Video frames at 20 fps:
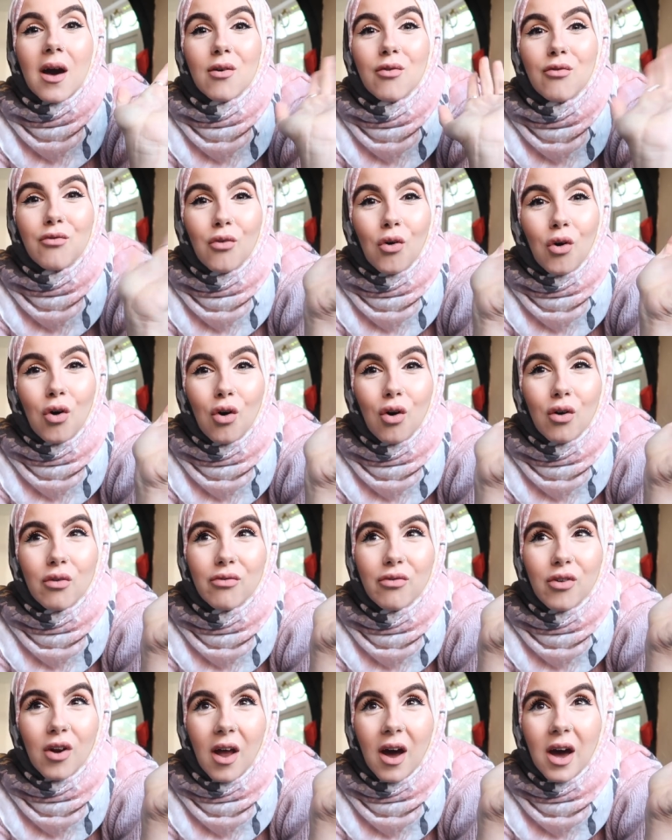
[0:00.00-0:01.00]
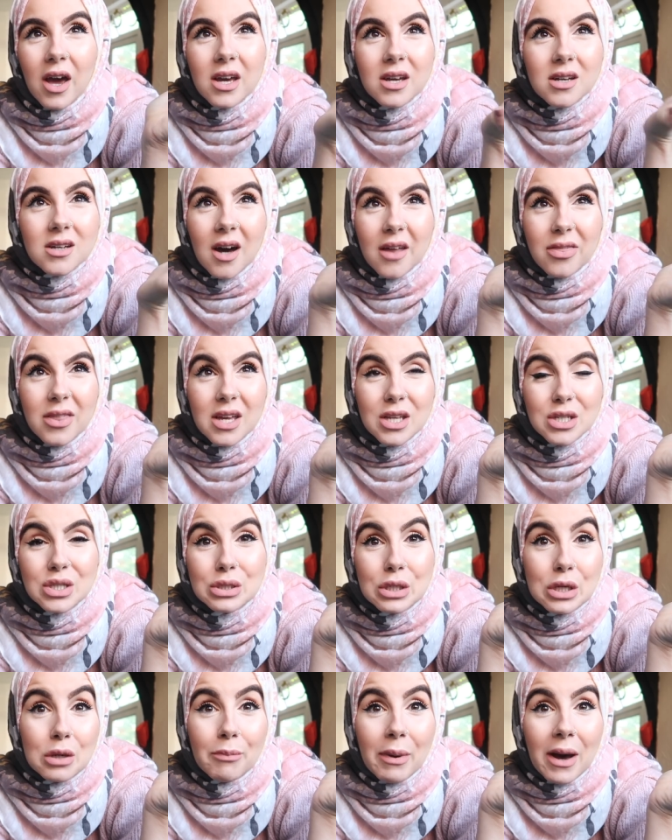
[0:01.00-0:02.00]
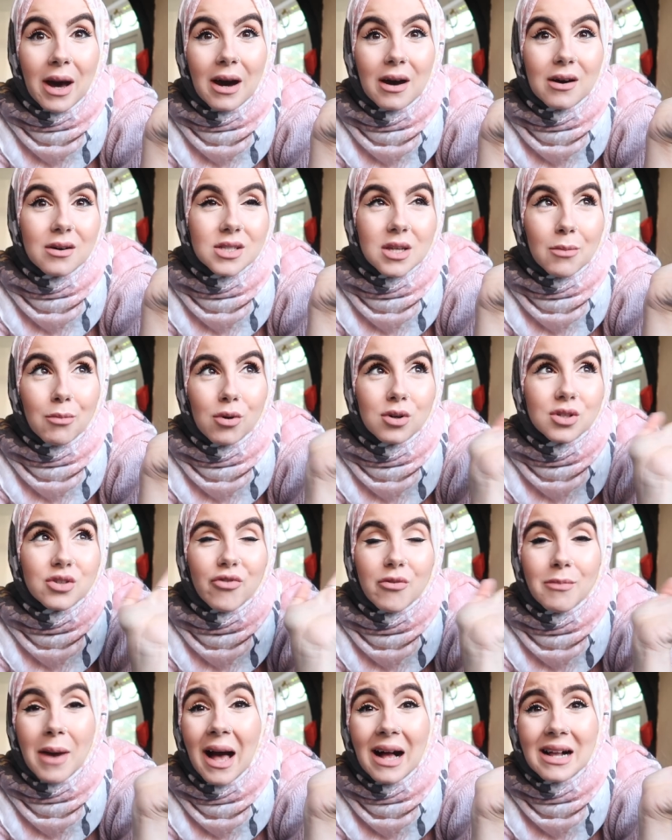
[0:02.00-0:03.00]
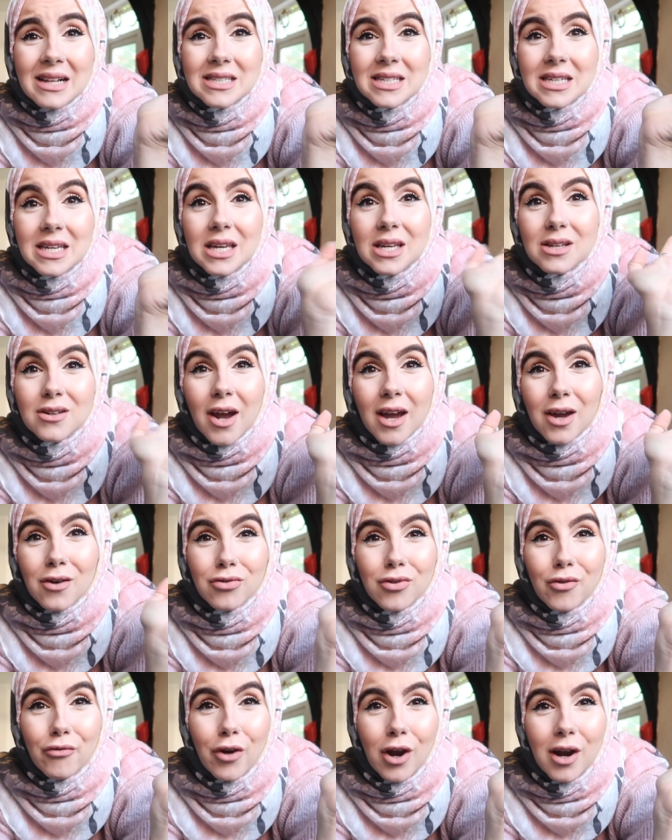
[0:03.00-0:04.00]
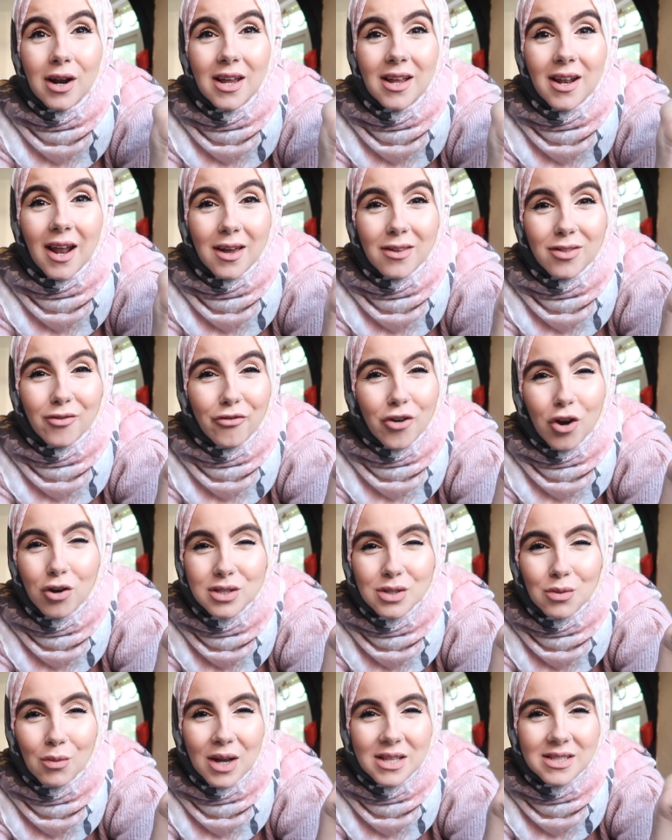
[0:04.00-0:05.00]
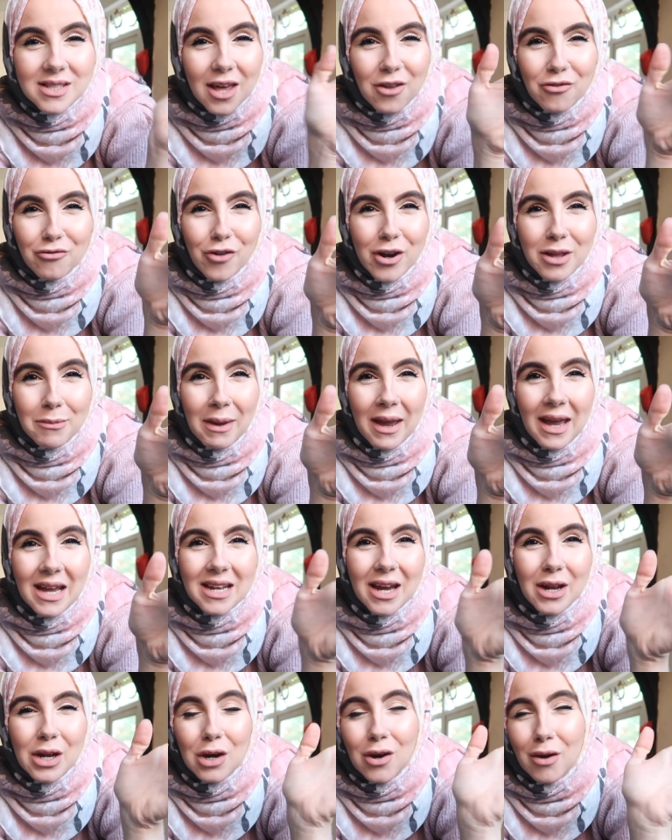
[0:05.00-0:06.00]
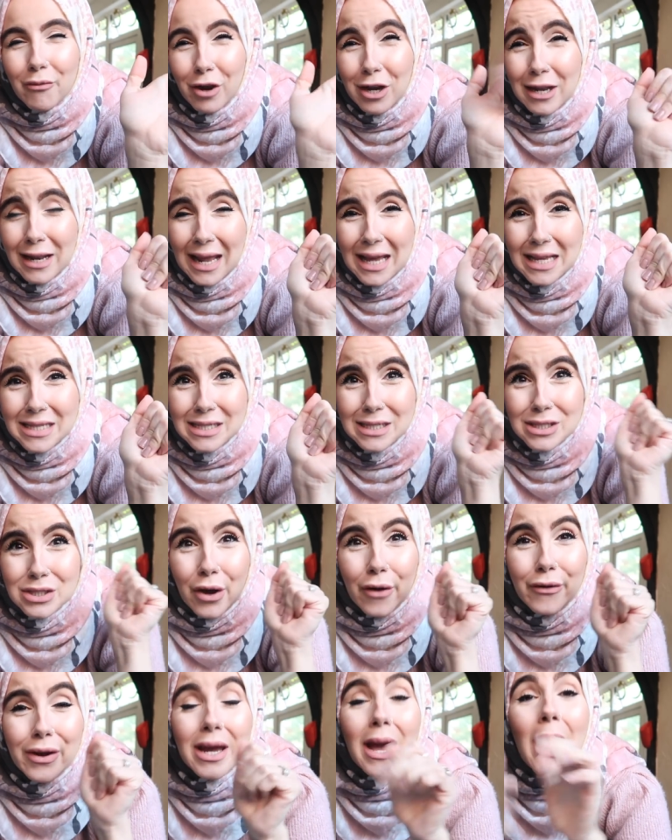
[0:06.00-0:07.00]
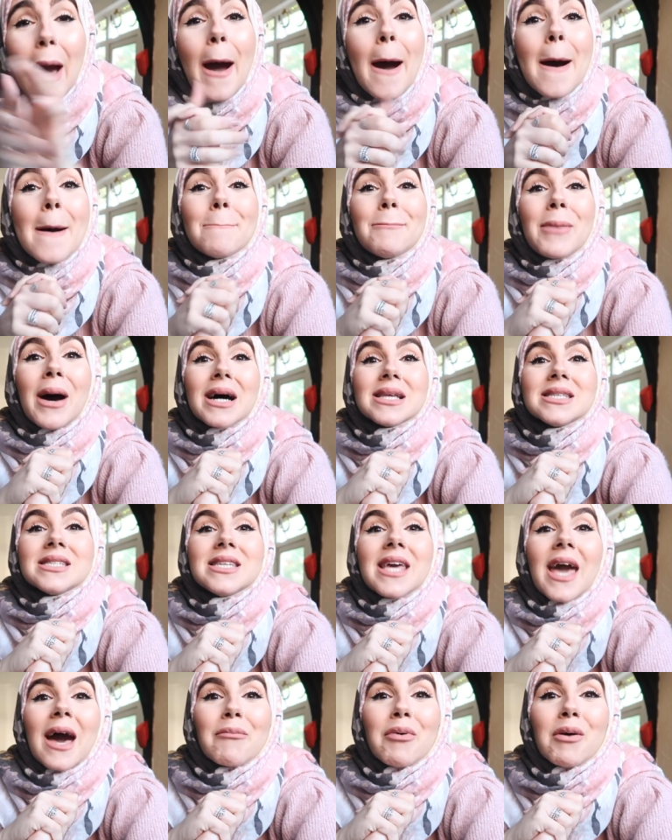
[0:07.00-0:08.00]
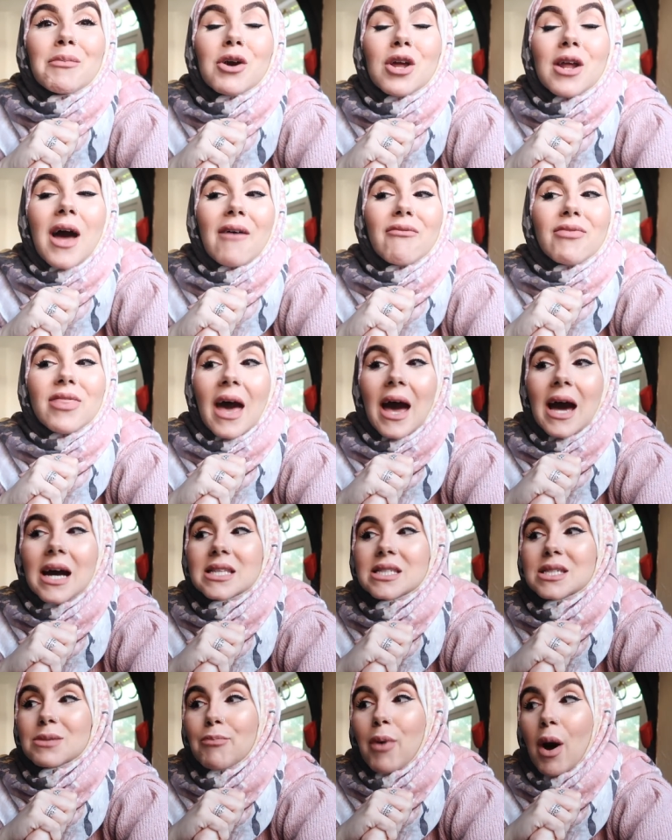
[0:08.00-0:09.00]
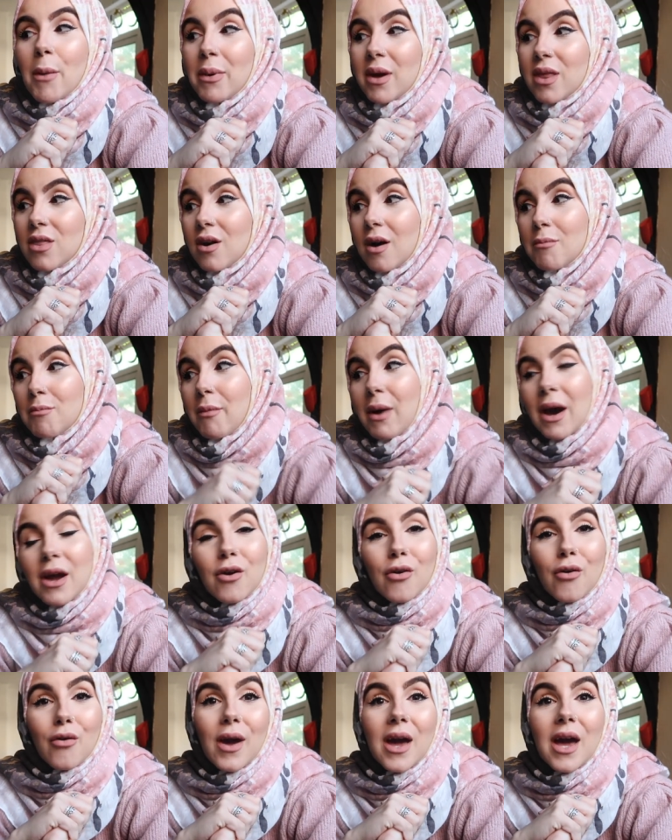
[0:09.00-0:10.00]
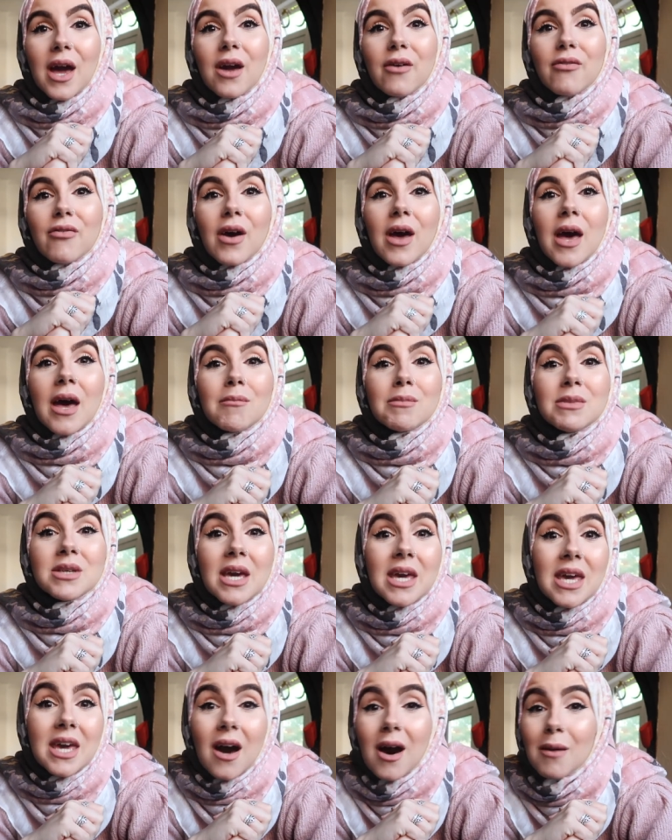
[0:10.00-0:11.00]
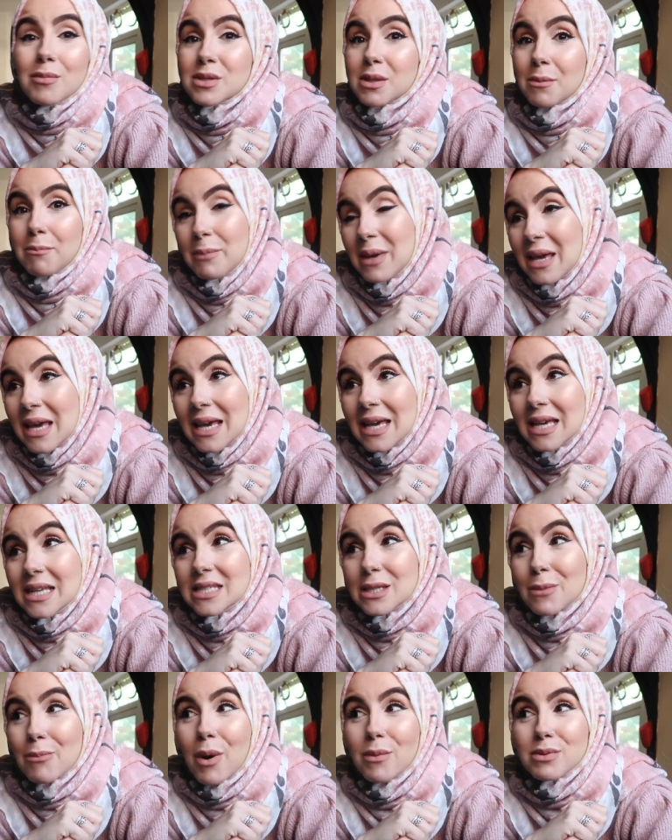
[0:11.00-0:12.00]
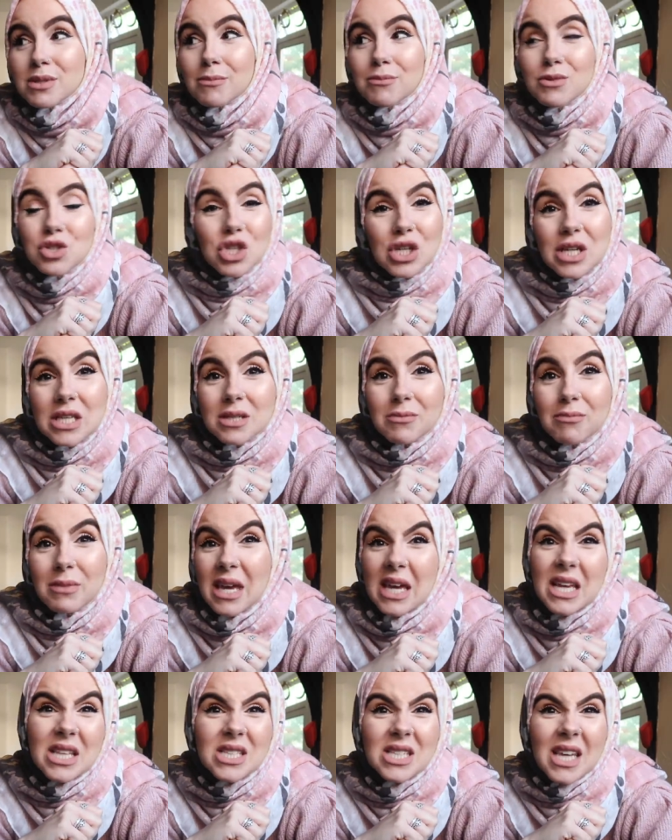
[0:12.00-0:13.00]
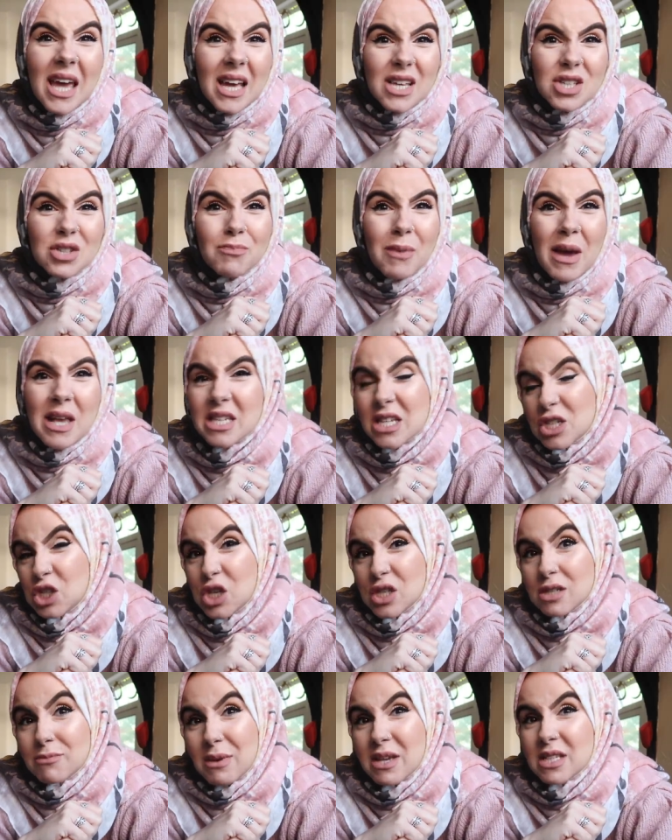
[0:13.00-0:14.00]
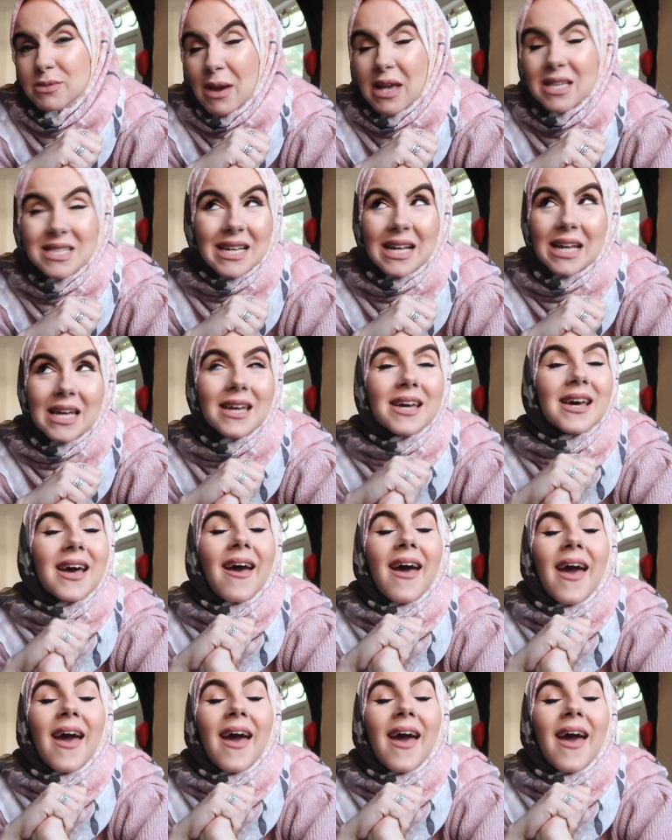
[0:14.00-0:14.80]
four for like I think it's two pounds. I bought it from Aldi, like the really like the frozen ones that's ready made. I know I'm really lazy, sorry, but yeah, I'm probably gonna have that, pop it in the microwave, um heat up some beans and pop some cheese and beans. Yeah, basic cheese and beans basically.